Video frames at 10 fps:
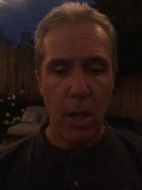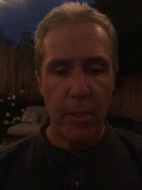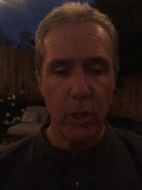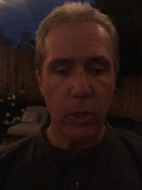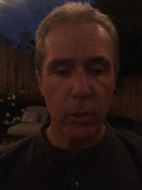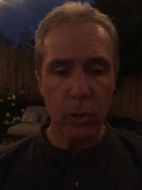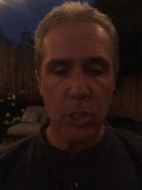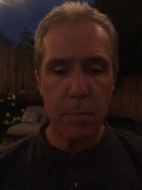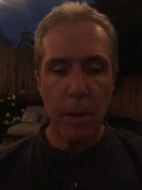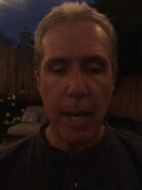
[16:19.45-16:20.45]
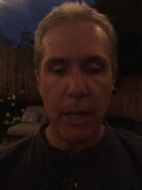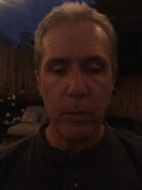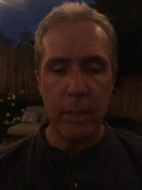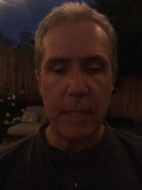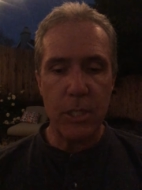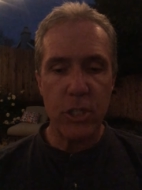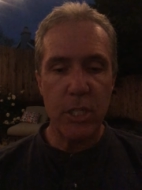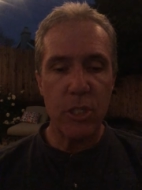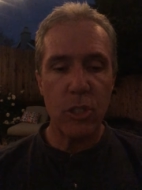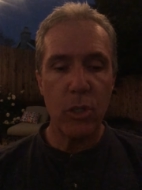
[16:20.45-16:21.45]
The girl smiled, and then she
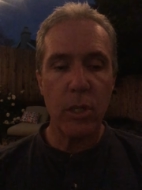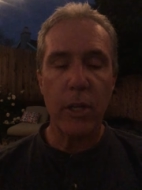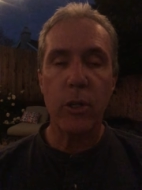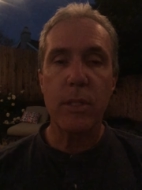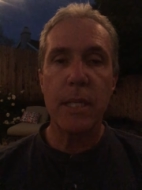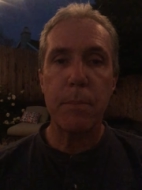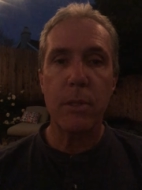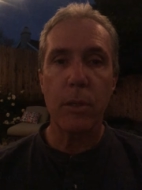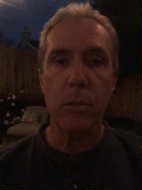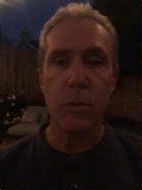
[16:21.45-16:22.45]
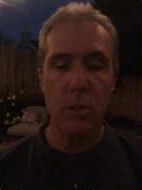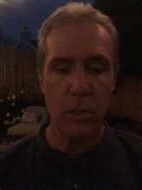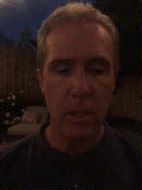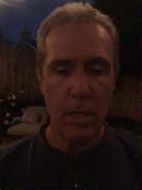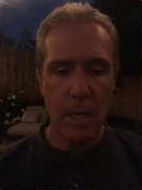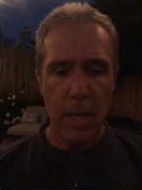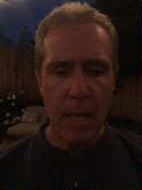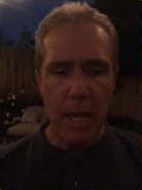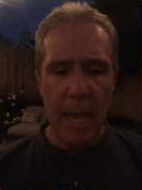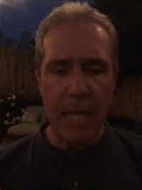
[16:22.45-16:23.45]
stood on her tiptoes,
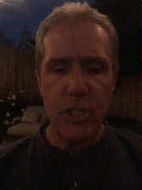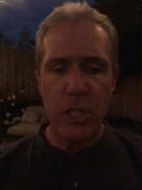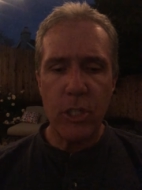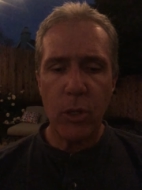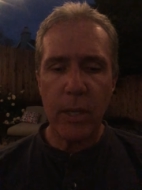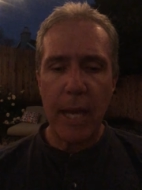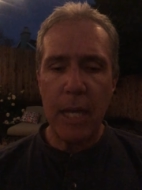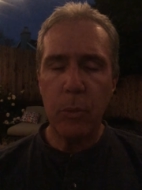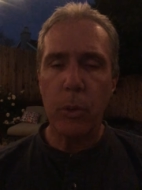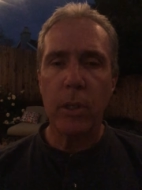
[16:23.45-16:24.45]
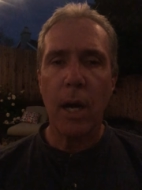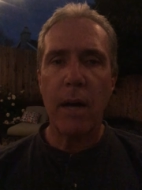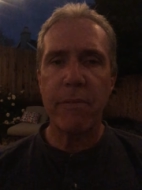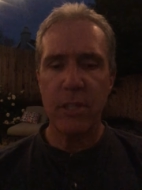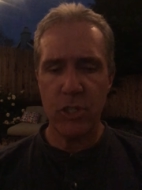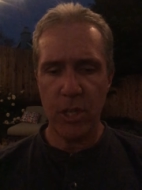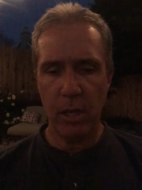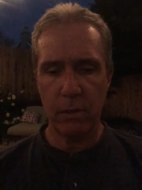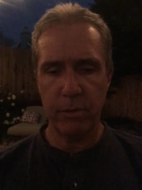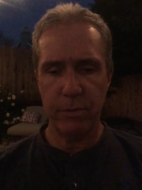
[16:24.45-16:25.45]
and she took Edward off the
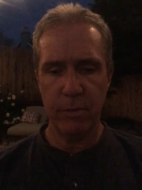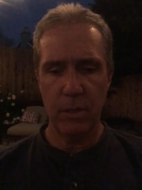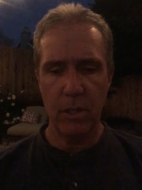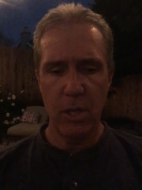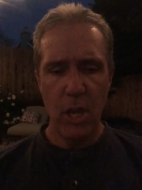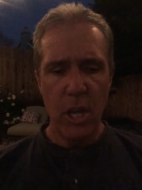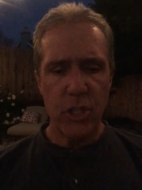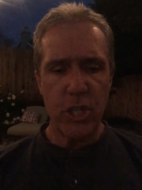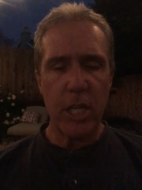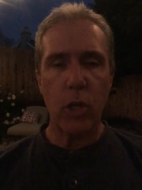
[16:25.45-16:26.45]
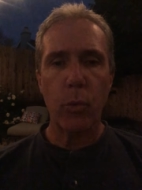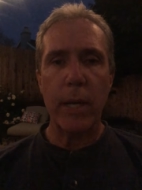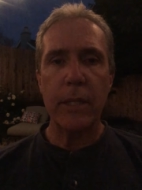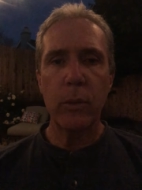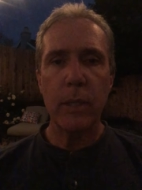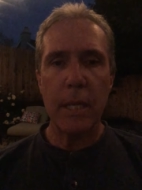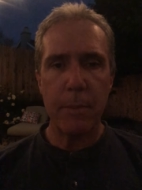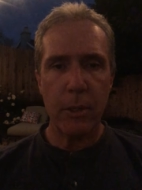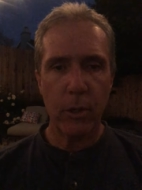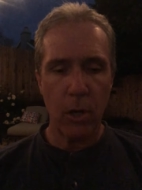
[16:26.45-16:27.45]
shelf. She cradled him
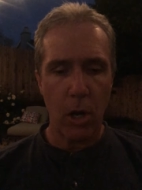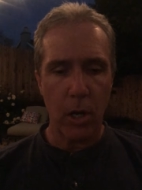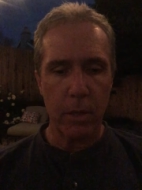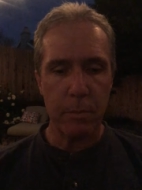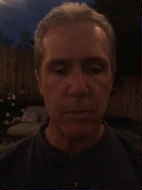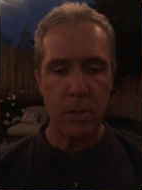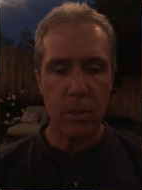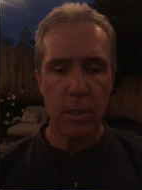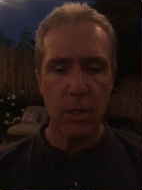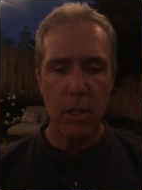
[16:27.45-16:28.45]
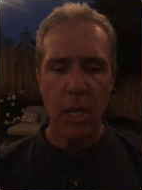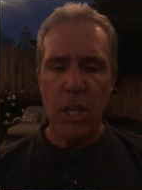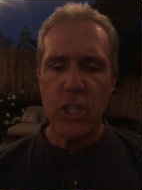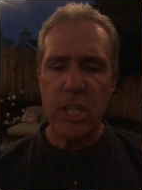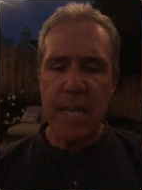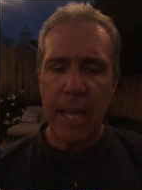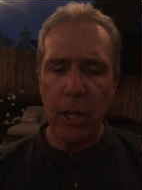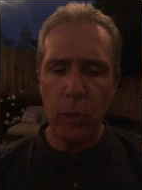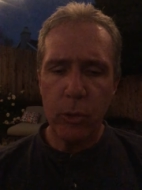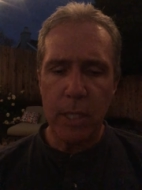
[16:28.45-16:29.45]
in her arms. She
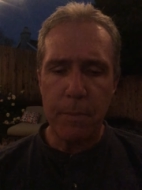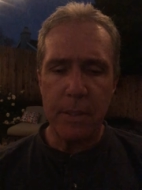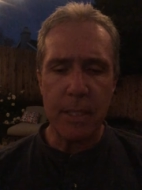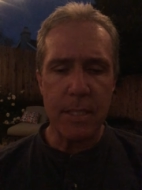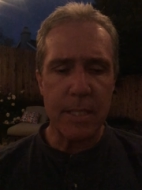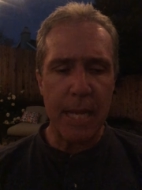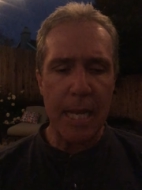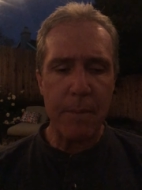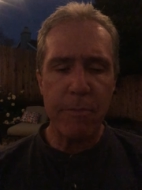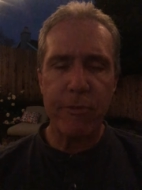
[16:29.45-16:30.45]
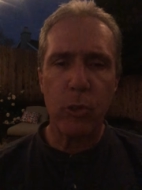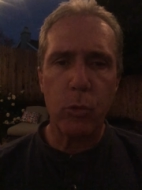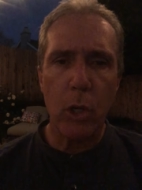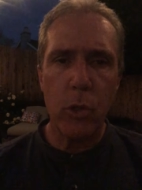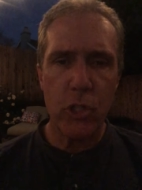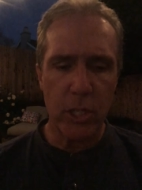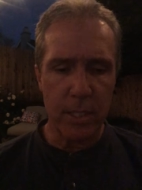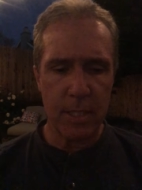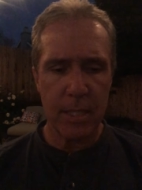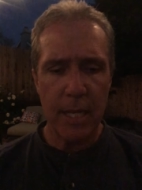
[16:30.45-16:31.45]
held him in the same
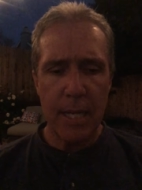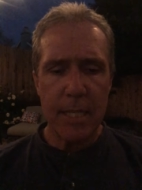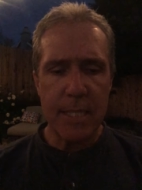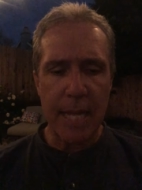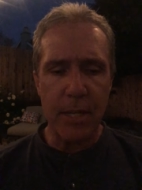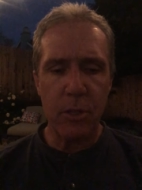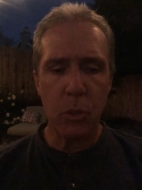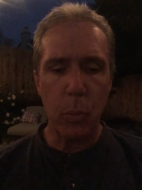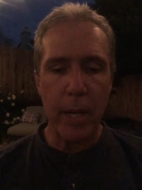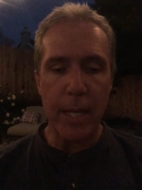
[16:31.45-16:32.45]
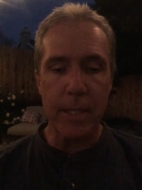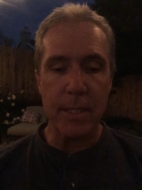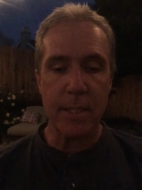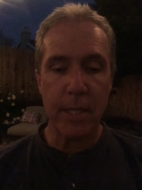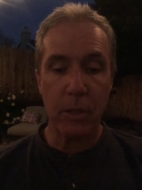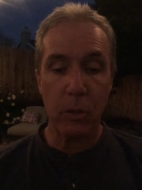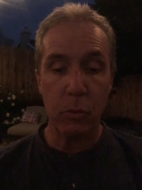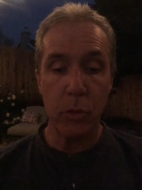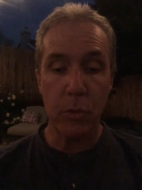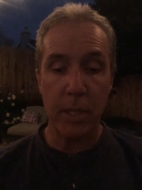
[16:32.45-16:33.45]
ferocious, tender way that Sarah
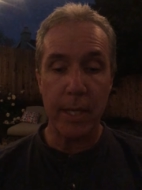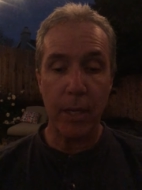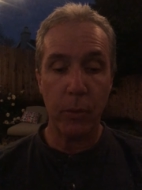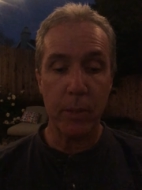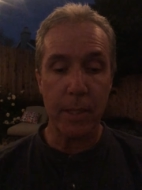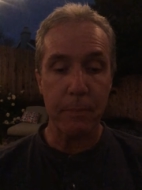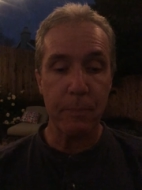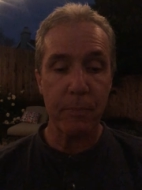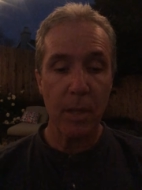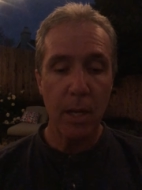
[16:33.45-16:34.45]
Ruth had held him.